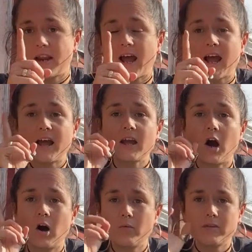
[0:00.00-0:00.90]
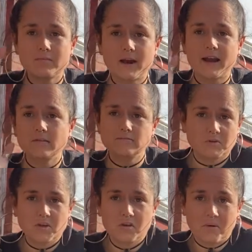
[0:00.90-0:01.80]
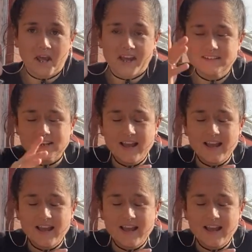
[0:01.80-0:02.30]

eye or with my human eyes